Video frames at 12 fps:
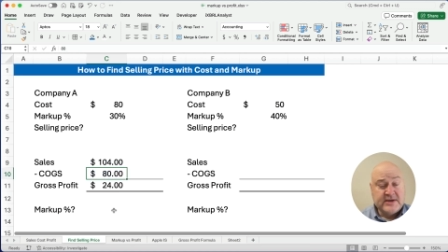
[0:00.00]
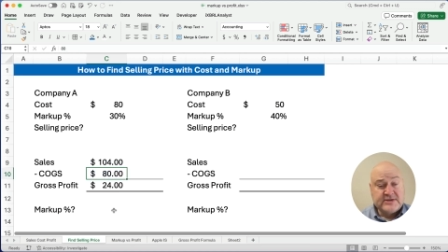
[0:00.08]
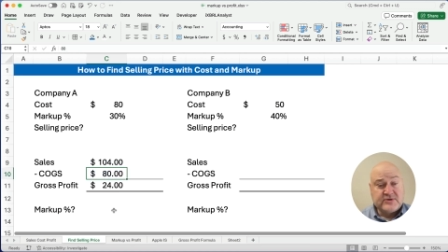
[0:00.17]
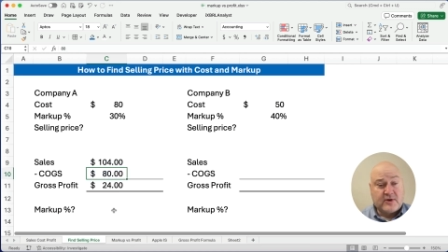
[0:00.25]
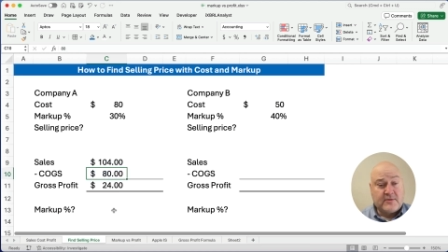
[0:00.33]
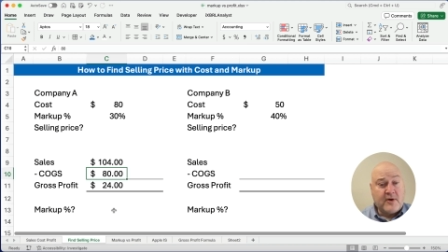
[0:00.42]

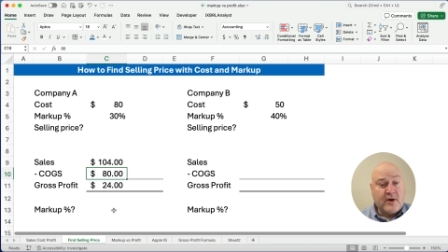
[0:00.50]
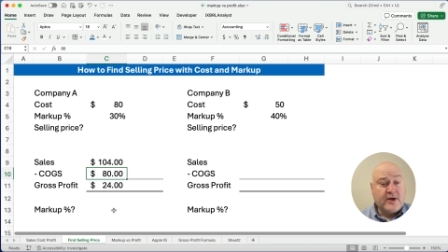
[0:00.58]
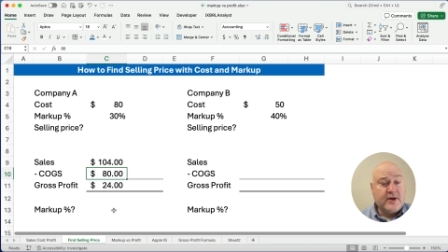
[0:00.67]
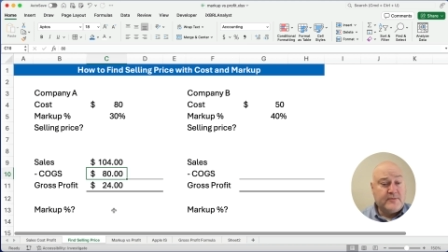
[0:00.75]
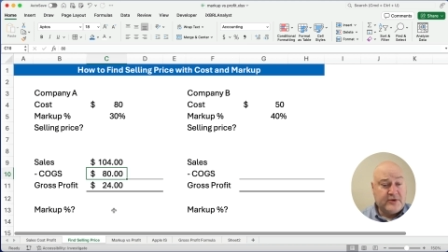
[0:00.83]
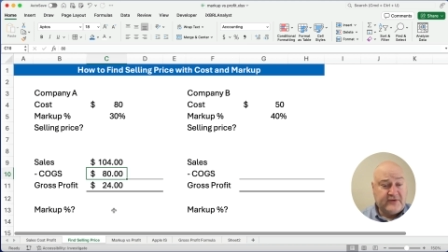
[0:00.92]
So our
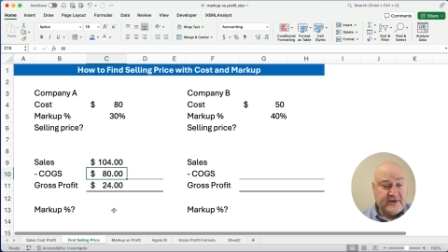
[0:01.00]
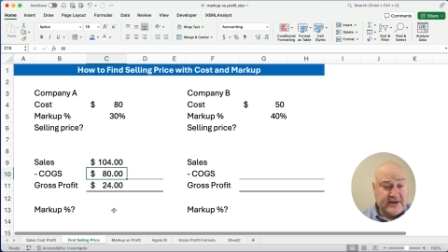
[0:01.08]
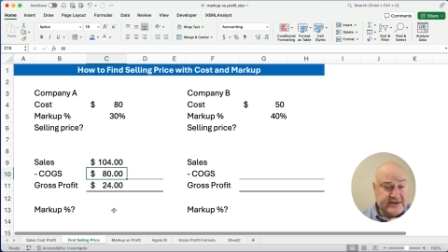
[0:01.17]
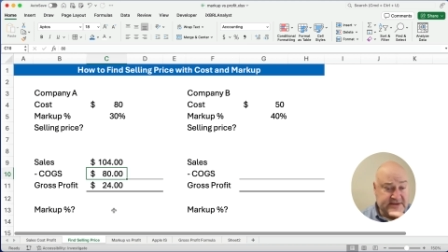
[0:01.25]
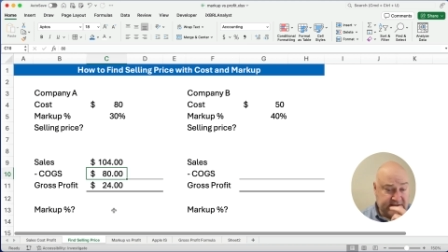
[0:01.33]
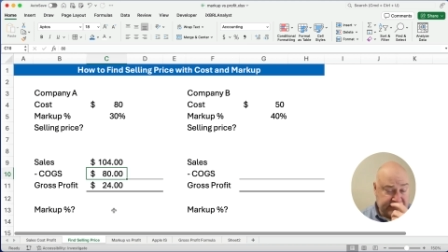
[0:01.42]
markup
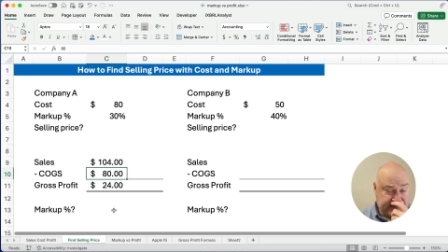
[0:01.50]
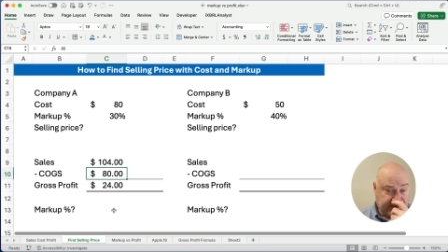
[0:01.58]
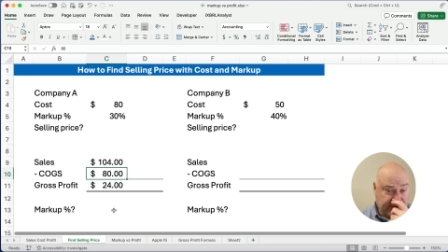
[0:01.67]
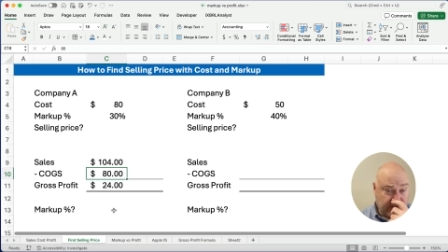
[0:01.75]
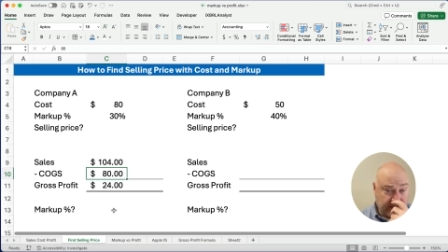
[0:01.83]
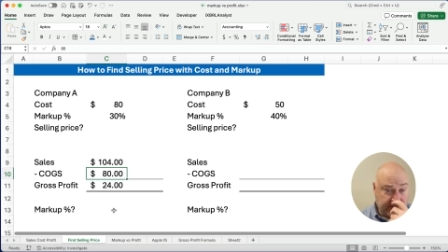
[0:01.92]
percentage is
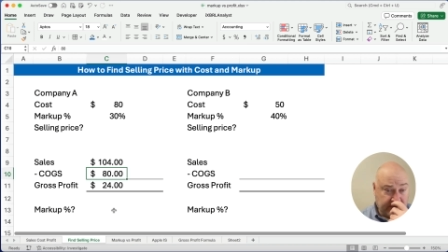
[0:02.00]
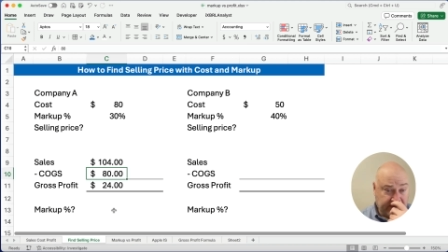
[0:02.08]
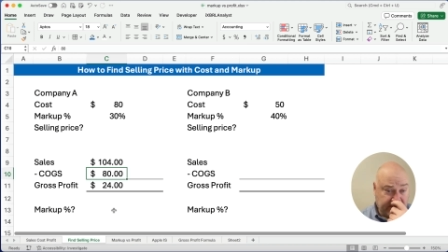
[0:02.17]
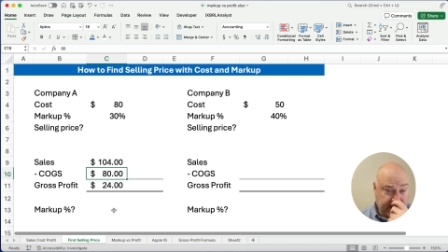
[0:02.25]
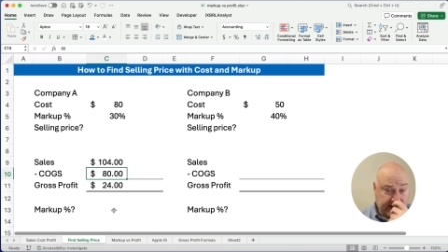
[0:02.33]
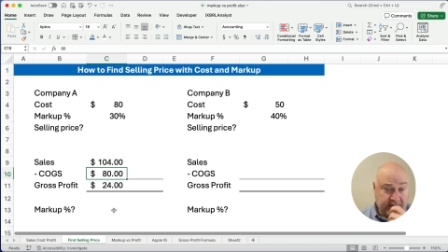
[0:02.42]

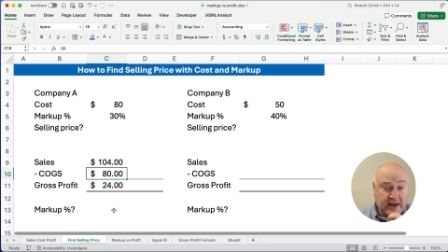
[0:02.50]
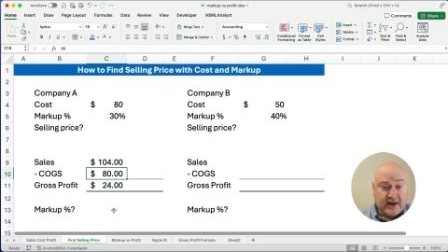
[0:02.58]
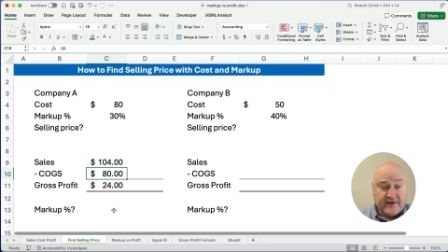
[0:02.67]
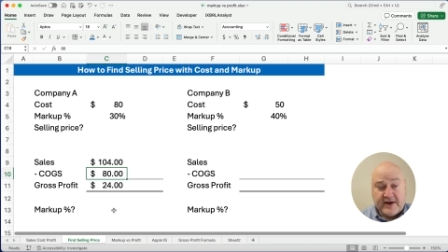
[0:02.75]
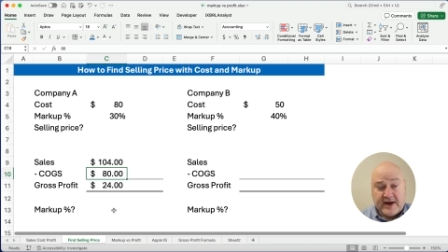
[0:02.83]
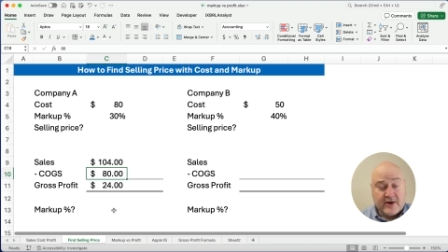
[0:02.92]
30%
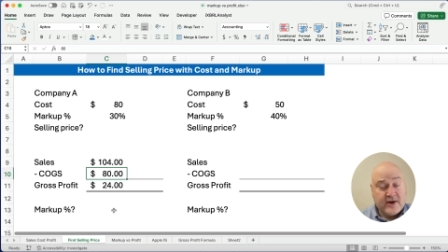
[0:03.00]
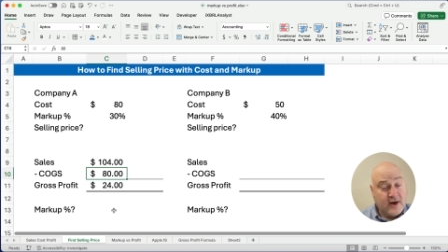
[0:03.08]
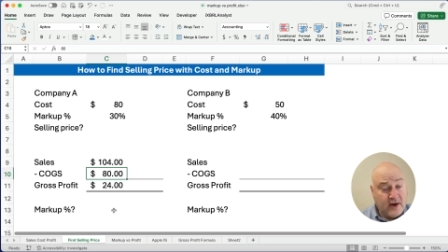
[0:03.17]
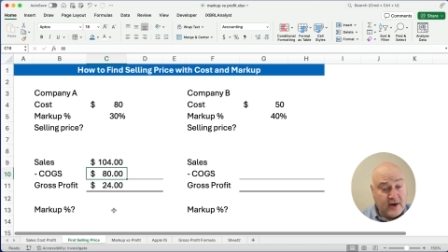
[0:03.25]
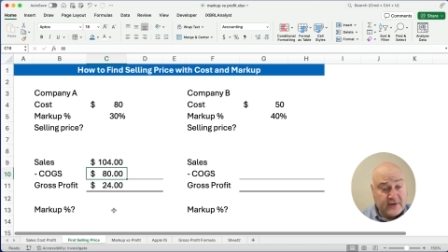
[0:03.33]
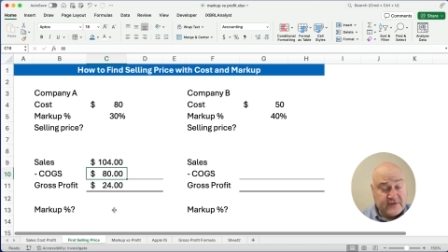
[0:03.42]
of our
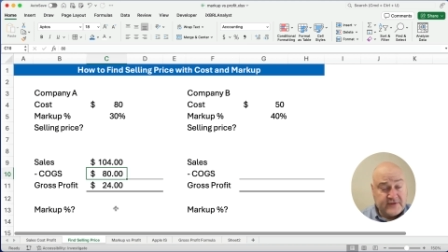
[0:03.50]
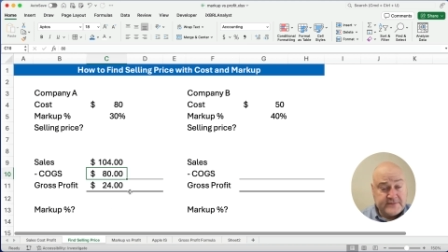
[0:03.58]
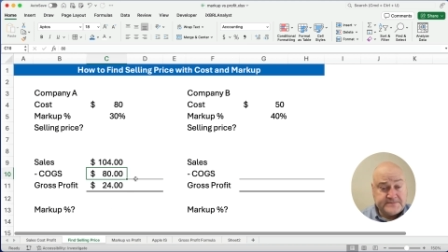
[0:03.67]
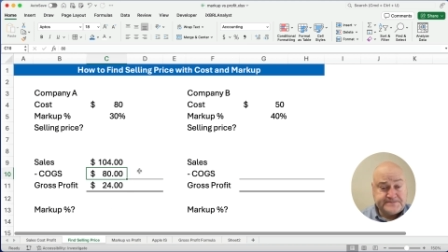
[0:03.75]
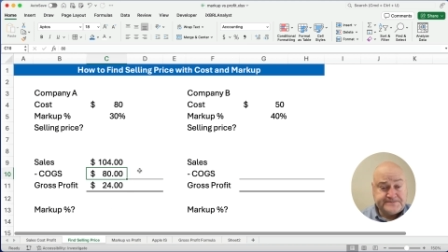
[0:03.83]
cost.